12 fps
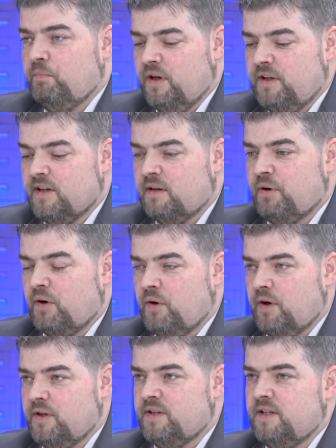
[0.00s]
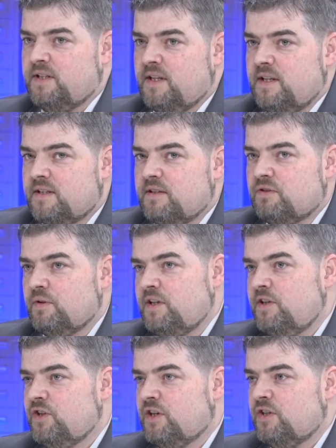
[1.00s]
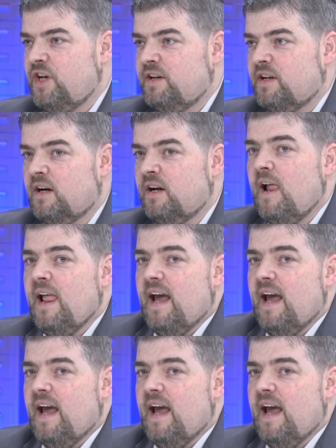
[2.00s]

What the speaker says: political priorities is the strategic agenda.